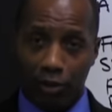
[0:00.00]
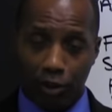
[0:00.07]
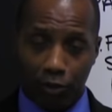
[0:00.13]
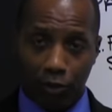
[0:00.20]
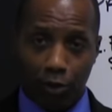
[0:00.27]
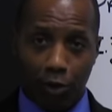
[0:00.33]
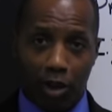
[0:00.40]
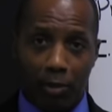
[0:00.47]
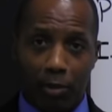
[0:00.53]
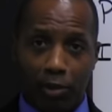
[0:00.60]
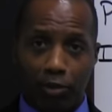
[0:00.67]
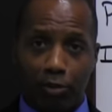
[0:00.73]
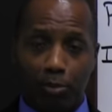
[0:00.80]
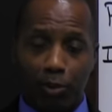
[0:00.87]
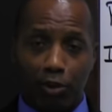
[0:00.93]

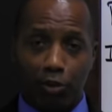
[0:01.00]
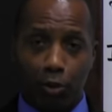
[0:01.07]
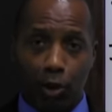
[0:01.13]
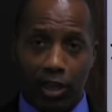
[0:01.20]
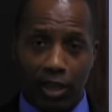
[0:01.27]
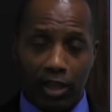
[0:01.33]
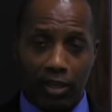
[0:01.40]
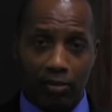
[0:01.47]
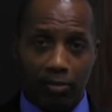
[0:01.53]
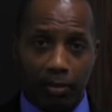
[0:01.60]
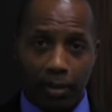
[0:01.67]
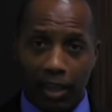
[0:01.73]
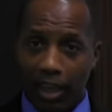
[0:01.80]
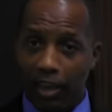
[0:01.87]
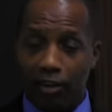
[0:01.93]
disagreements between
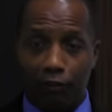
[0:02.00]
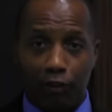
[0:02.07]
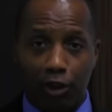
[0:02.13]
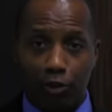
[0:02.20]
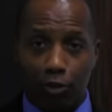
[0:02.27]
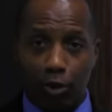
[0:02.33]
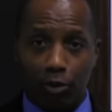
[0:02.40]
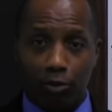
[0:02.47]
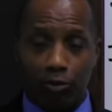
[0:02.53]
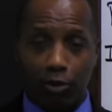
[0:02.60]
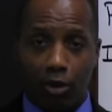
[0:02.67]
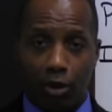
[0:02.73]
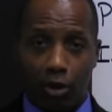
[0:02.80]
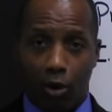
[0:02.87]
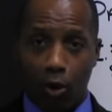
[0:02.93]
individuals